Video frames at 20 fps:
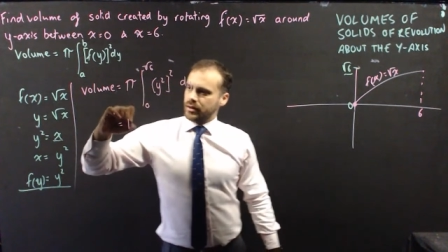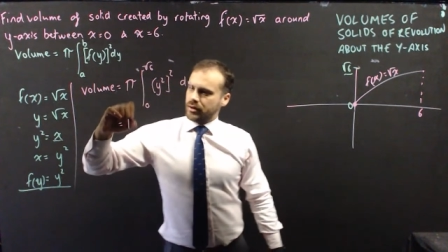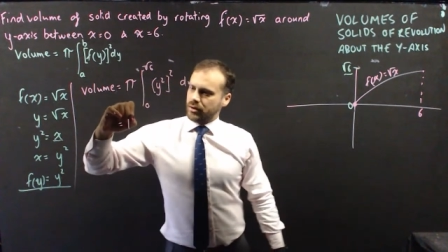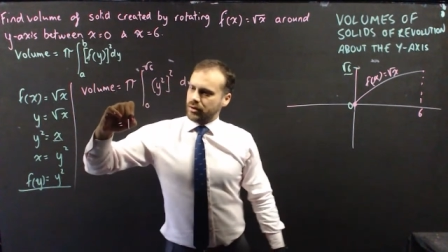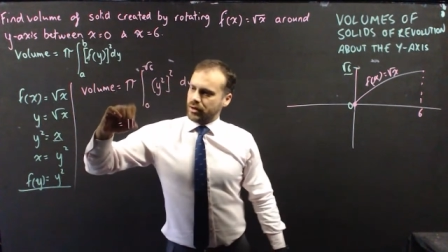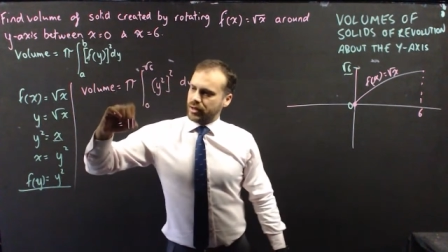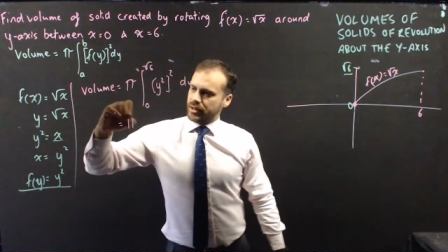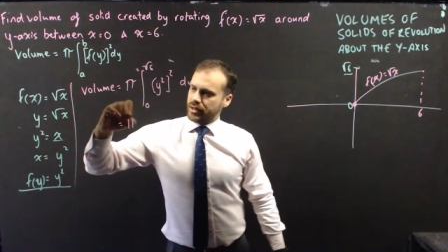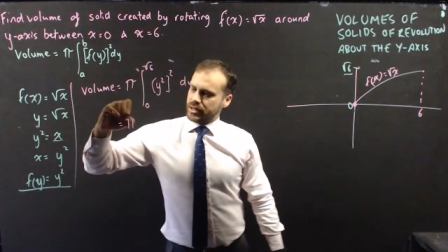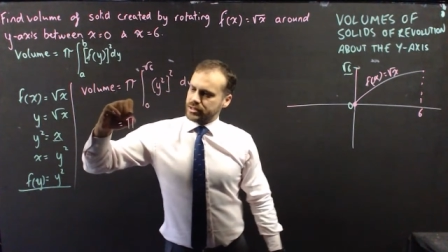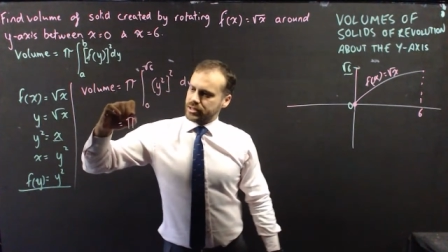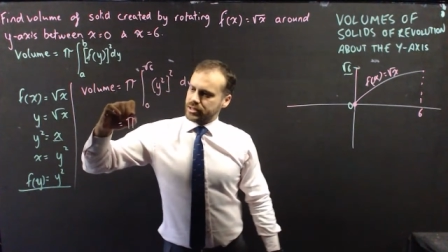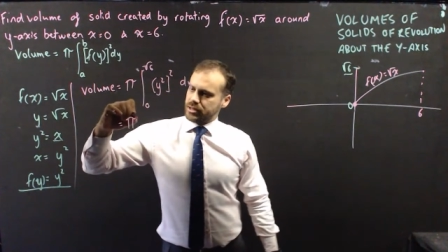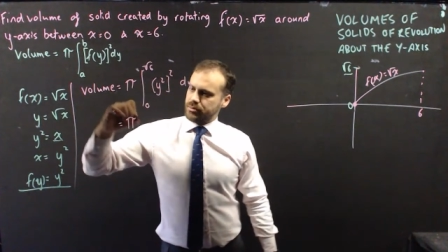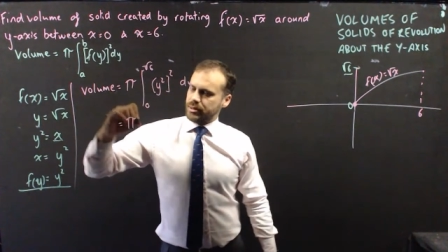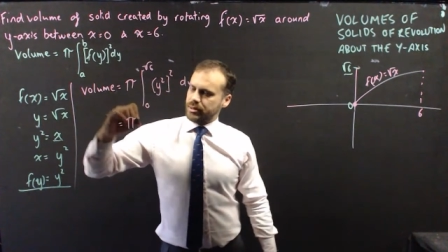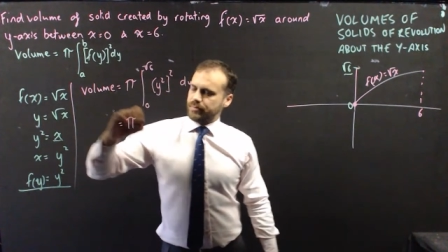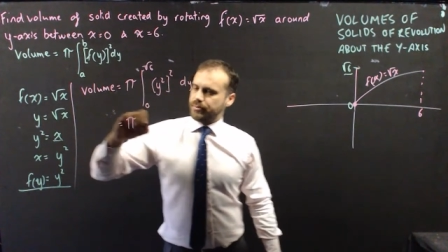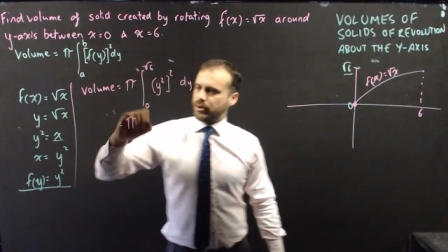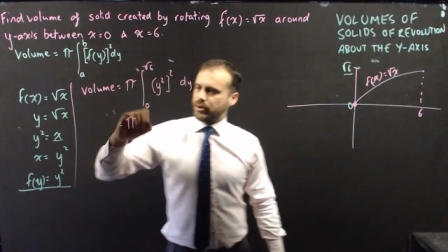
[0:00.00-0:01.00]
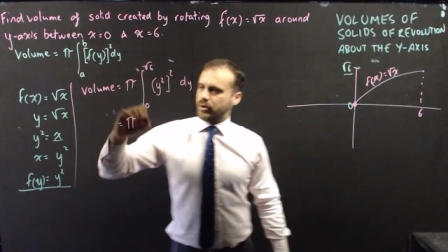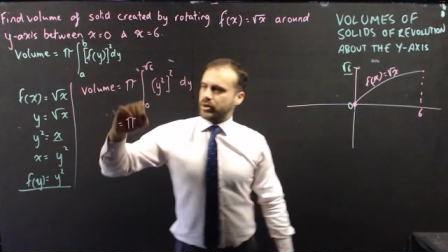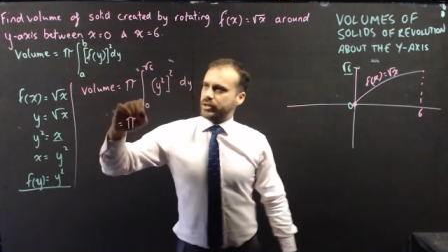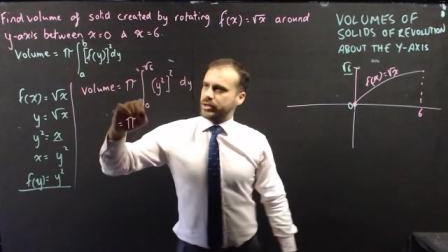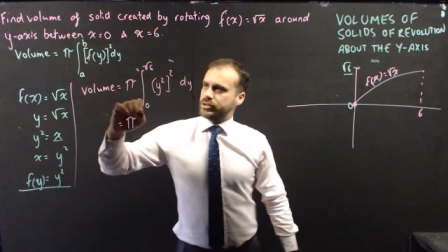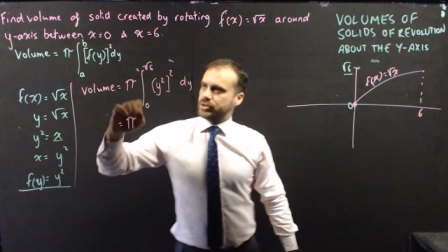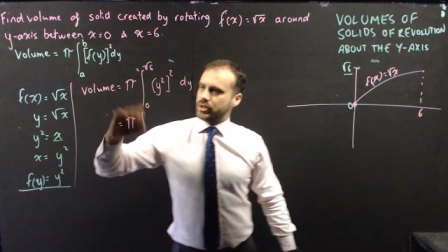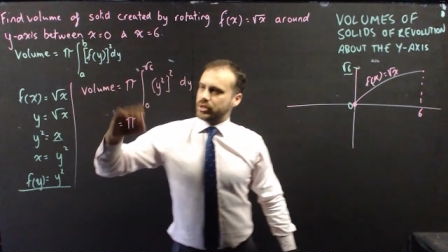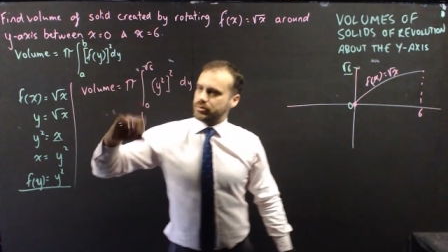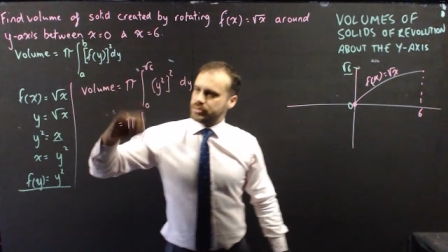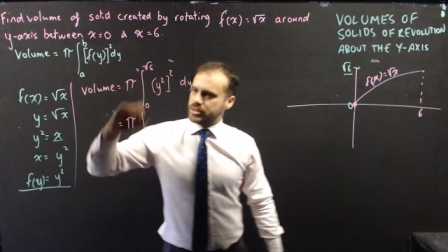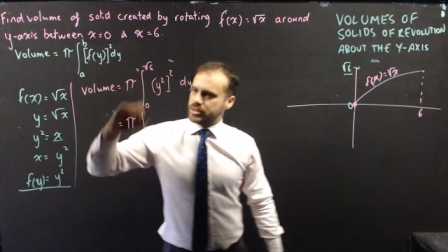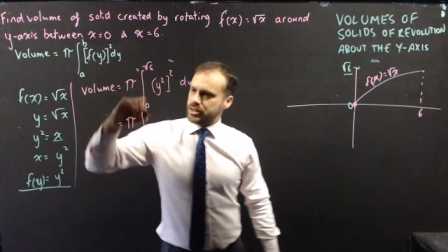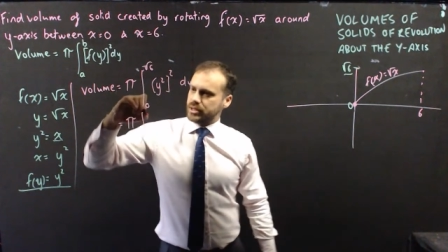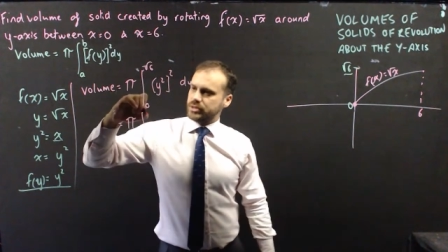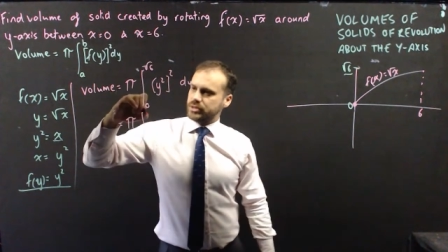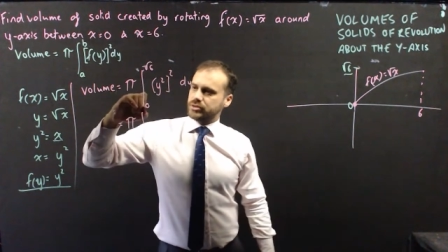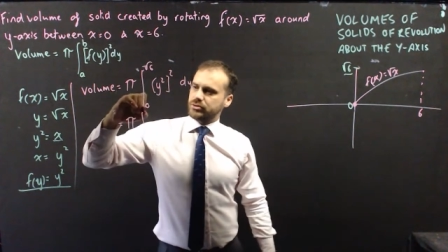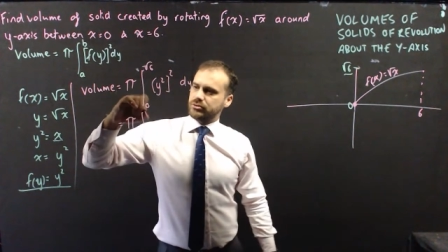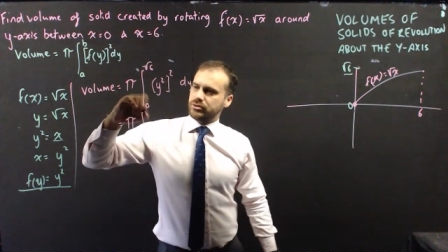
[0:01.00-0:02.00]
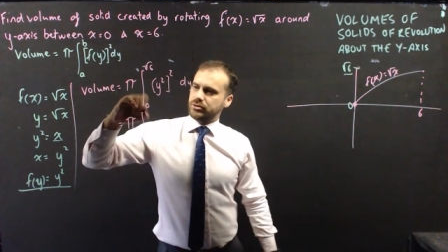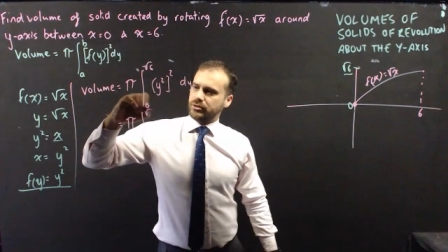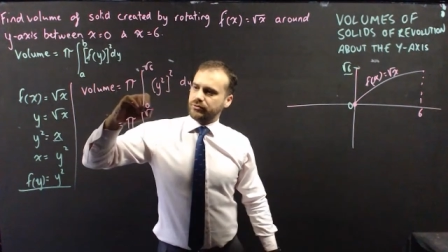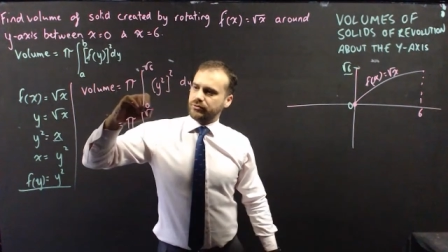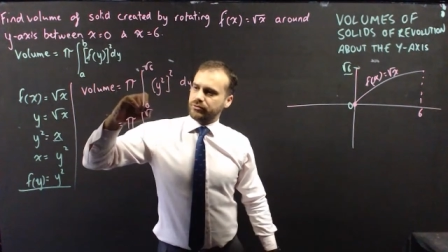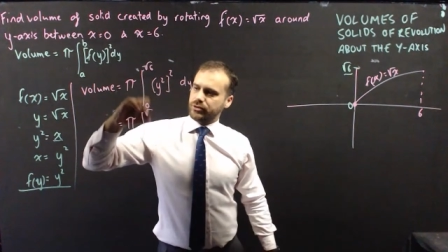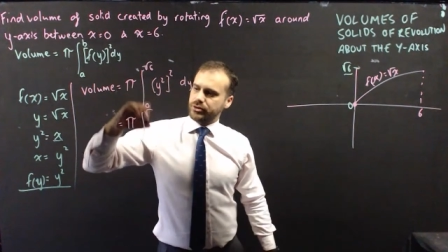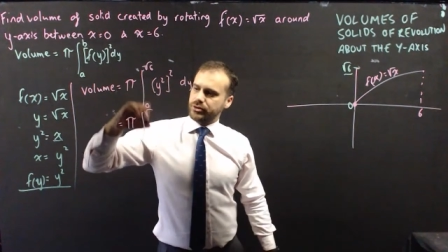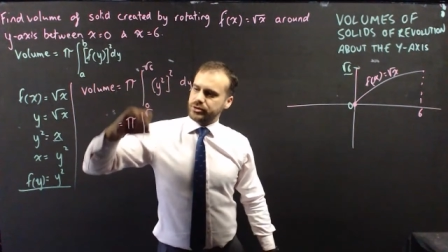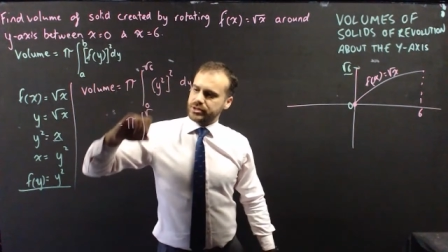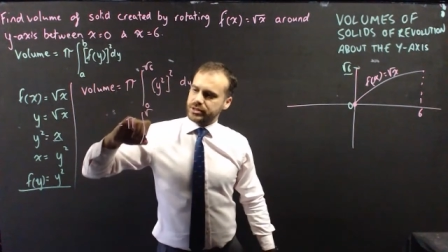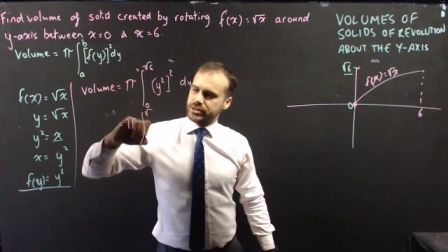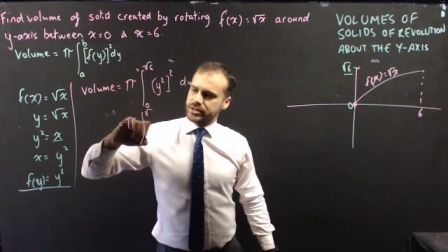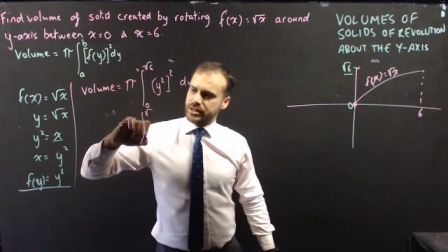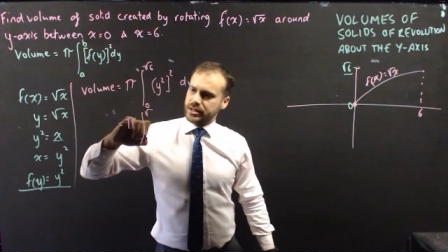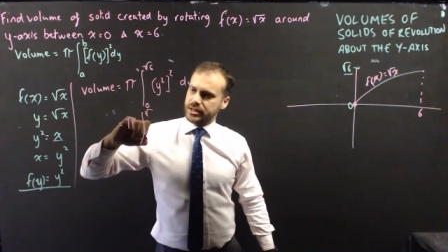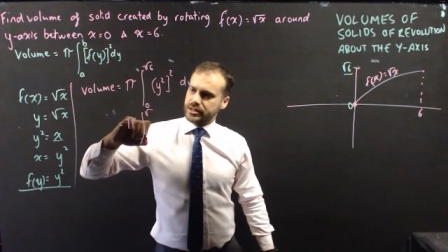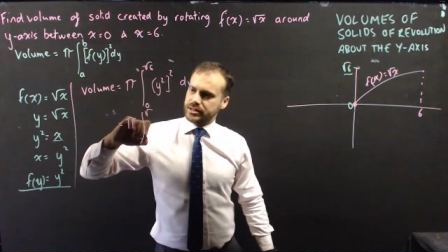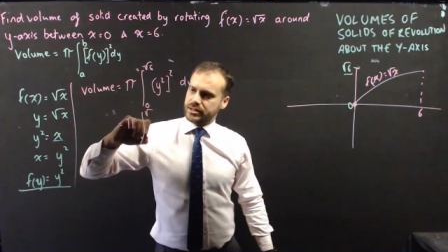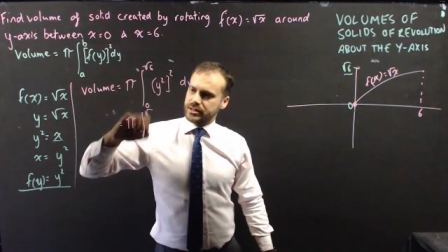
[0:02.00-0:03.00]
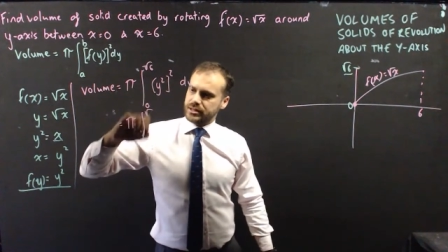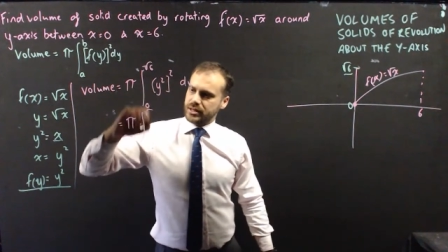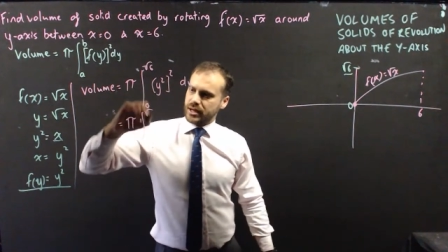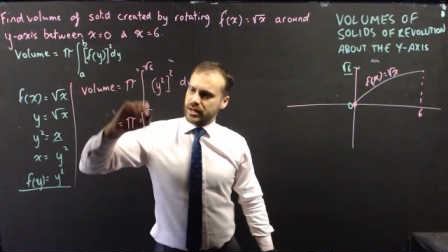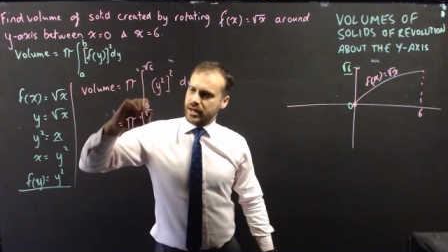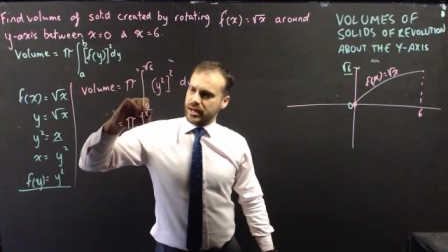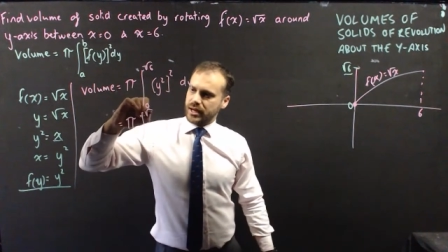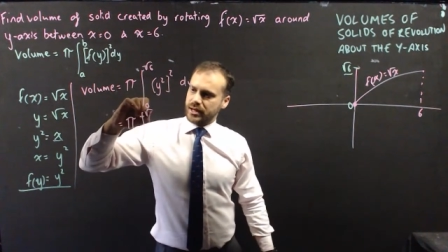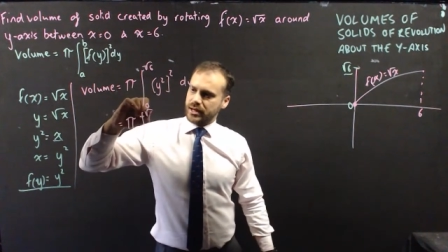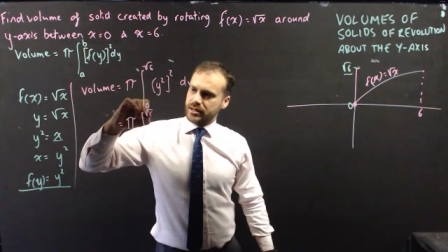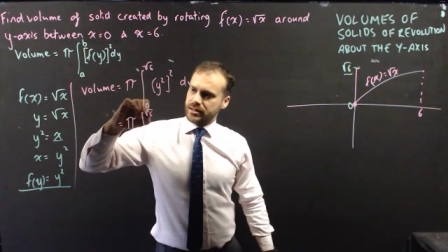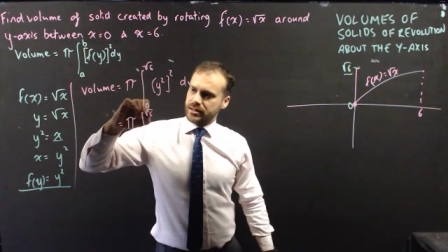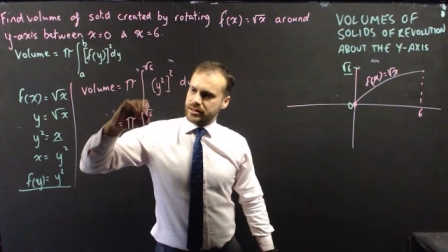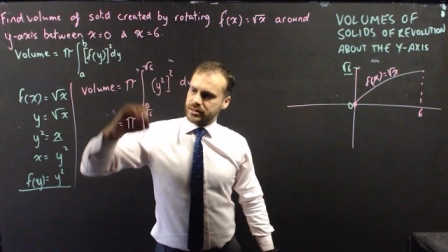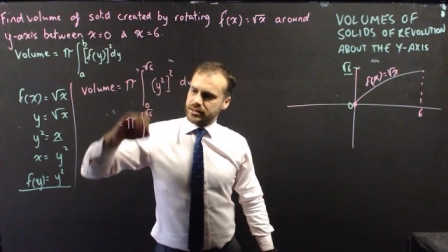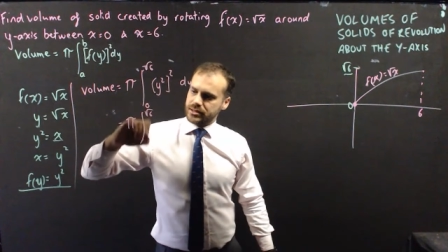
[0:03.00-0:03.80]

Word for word: Alright, that's going to be pi times the integral of root 6 and